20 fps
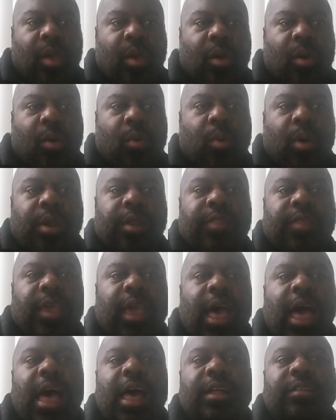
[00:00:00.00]
What are the
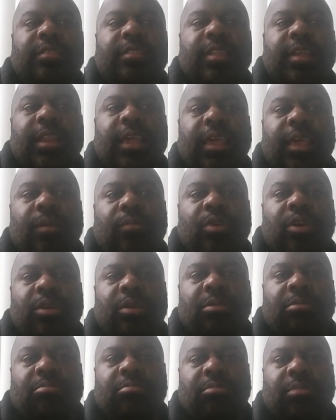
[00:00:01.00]
odds that he would
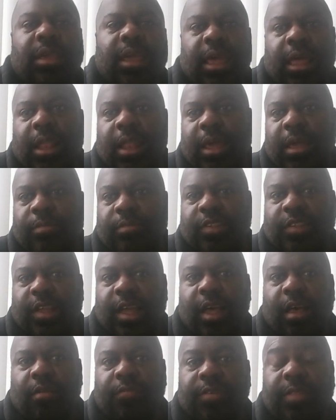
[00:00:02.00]
kill
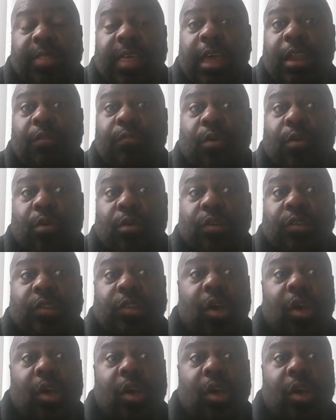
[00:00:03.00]
himself? And then, of course, the